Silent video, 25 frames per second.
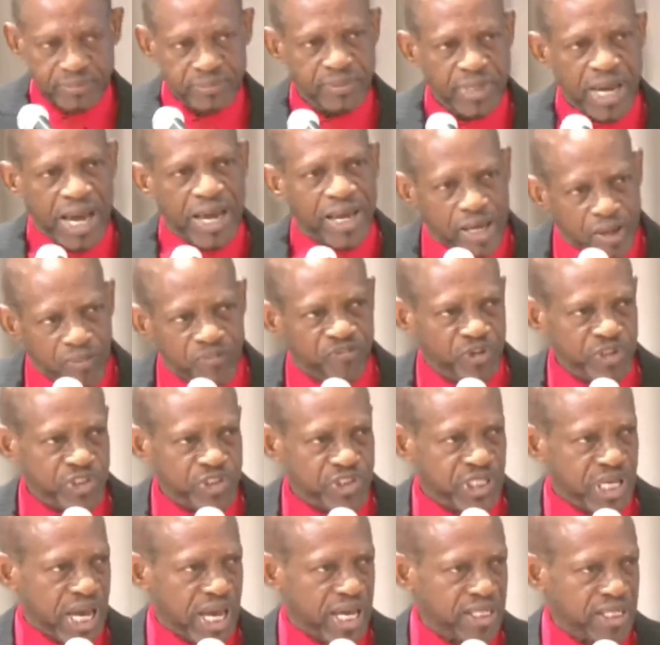I
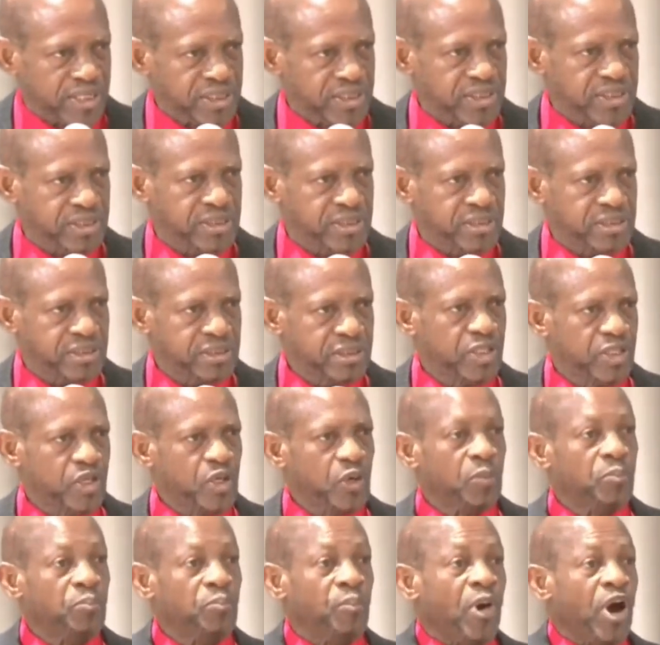emphasize,
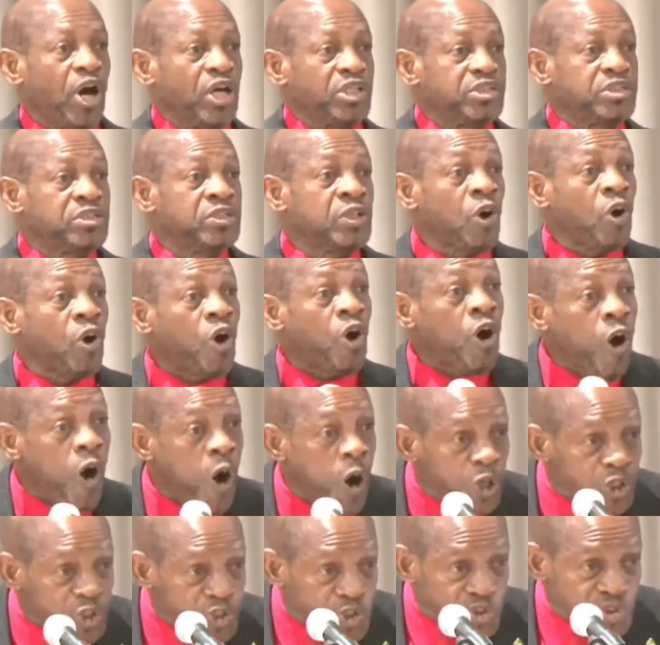but
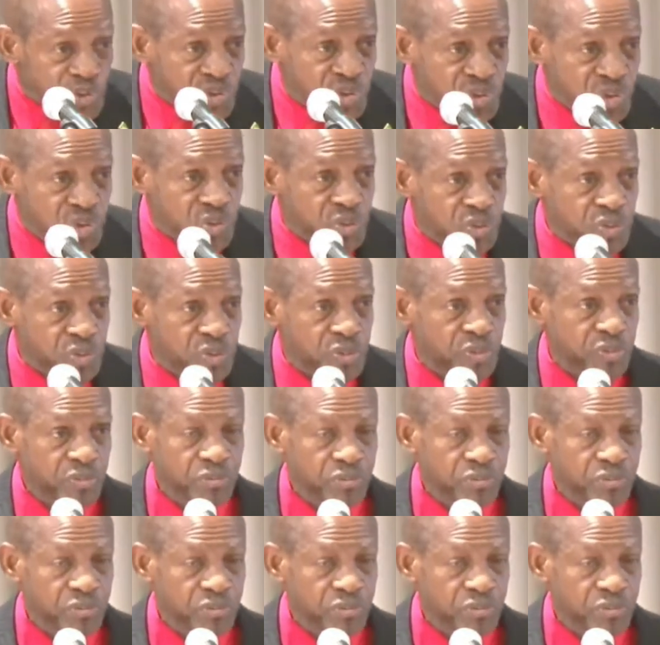us.